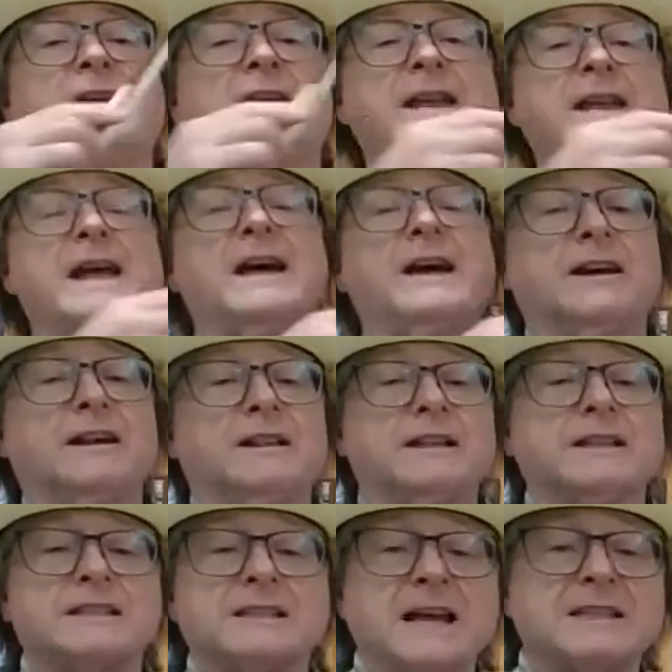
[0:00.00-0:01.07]
Yeah,
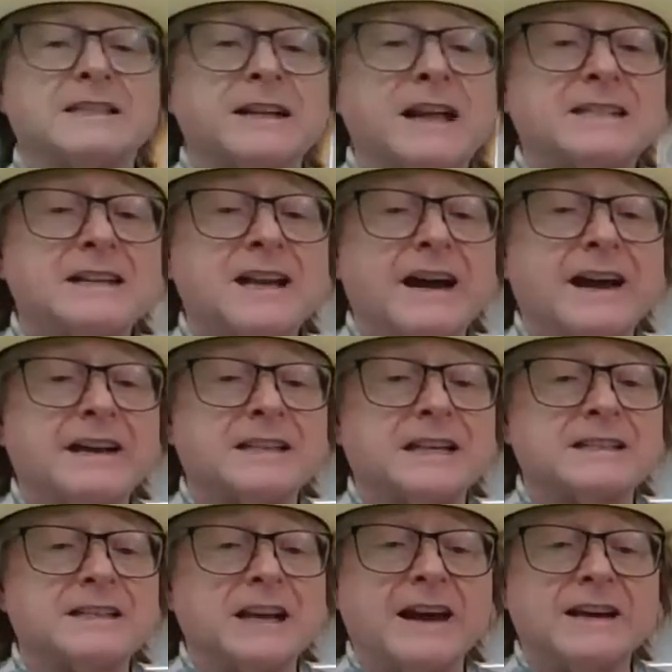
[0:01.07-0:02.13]
that's nice.
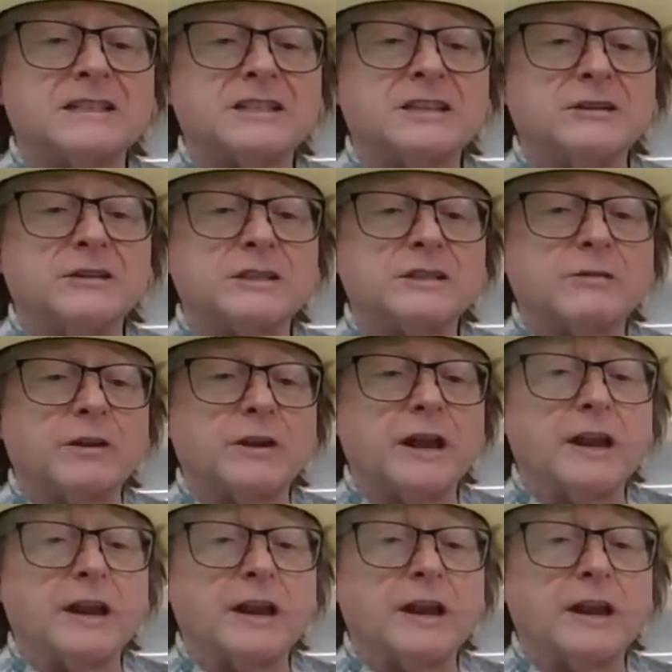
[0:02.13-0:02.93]
That's a nice tune. It's really a